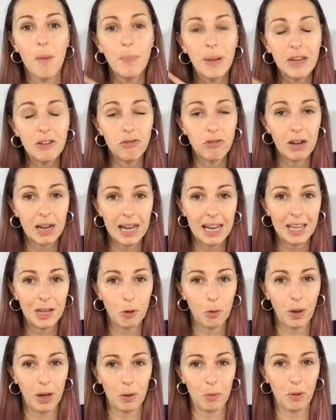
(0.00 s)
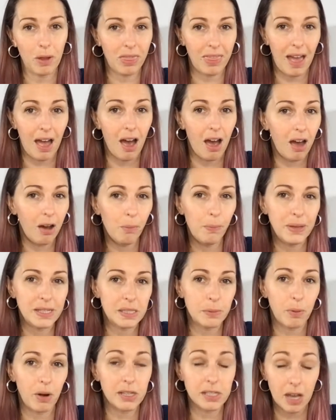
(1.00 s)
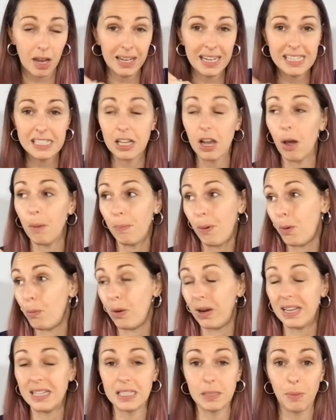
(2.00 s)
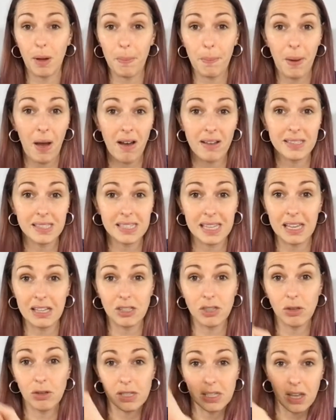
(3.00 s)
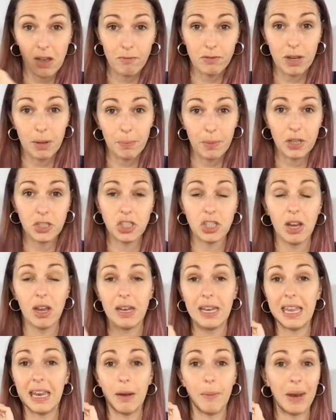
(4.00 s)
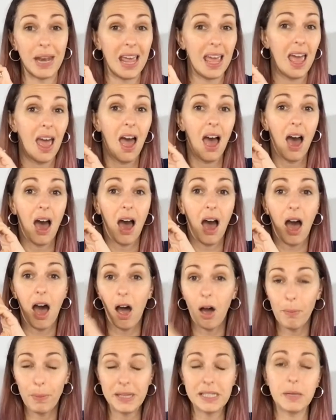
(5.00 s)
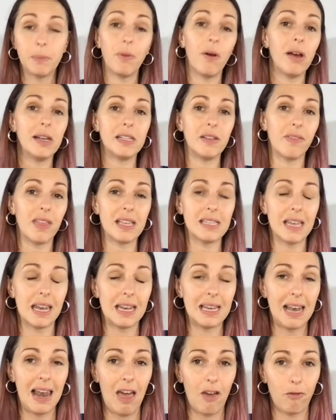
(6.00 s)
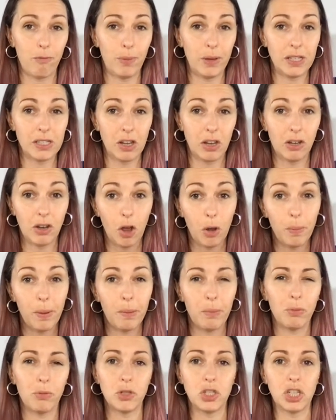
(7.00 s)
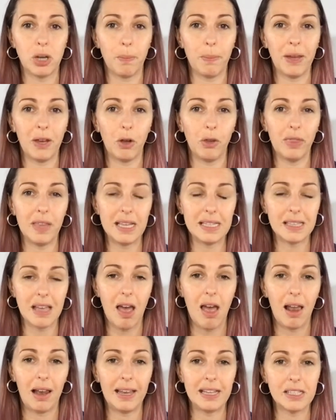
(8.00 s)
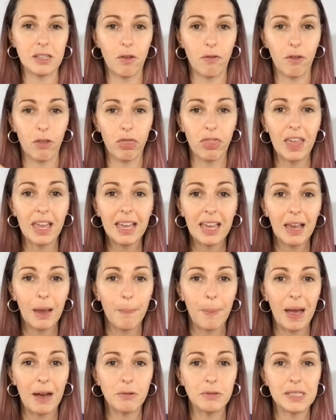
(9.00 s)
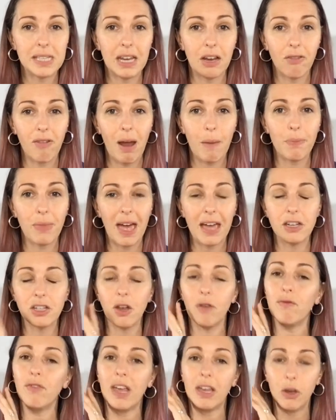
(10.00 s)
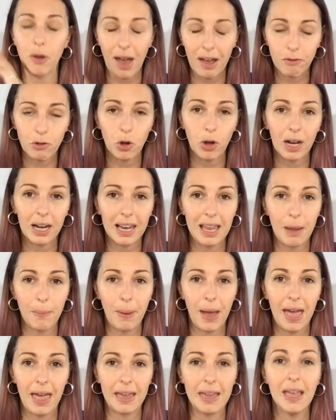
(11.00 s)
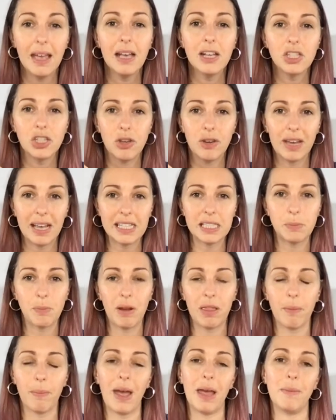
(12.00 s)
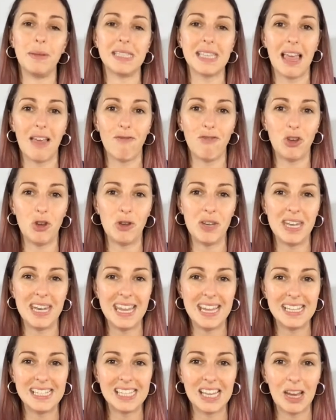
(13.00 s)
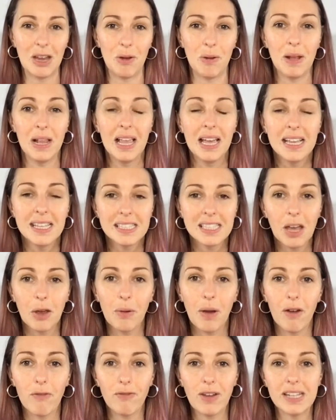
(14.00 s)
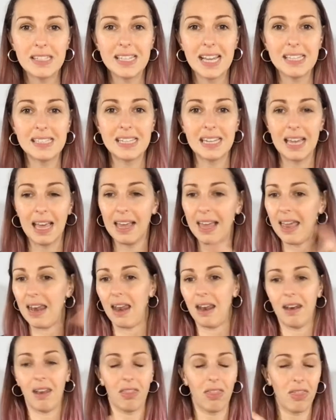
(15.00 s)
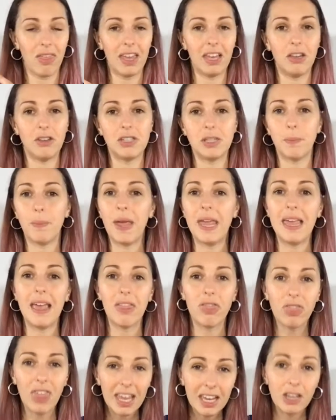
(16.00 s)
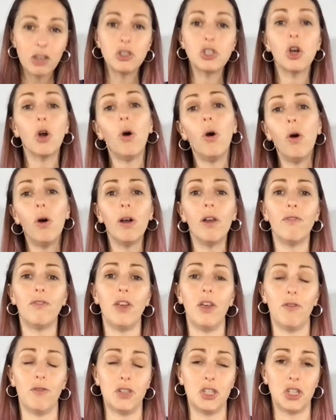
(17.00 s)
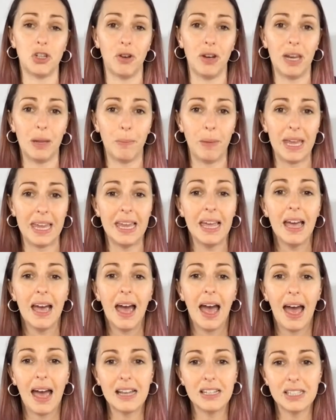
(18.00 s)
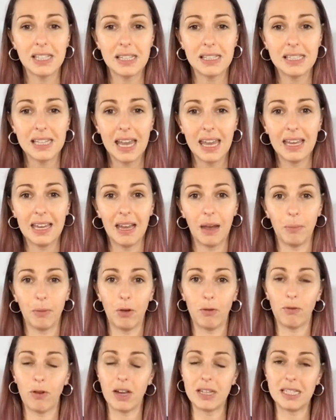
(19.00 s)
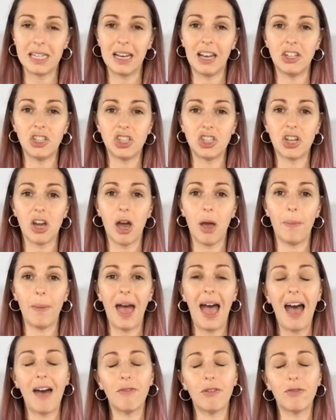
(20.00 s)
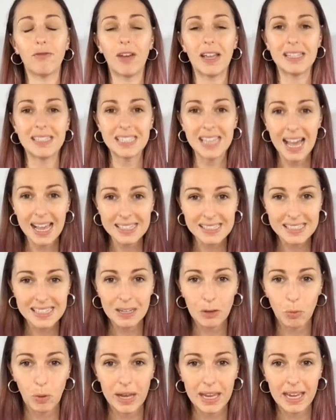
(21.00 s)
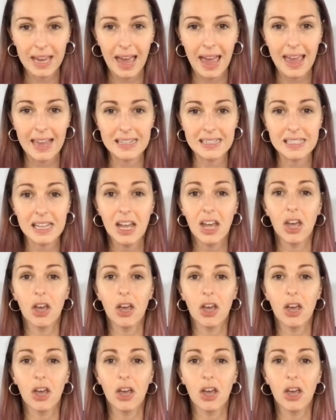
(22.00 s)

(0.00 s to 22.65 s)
Be really quick with that. I'll be surprised. I need to go and pop one into my basket as soon as I've done my journey in a minute. I'll be surprised if there's any left, because I know people were jumping on this earlier. So if you're thinking about it, grab that, and don't forget you have got ClearPay, so you can spread the payments if you need to. So a fantastic, again, another thank you to Pete. Thank you to all of you for joining me and taking up your Friday lunchtime. Have a fantastic weekend.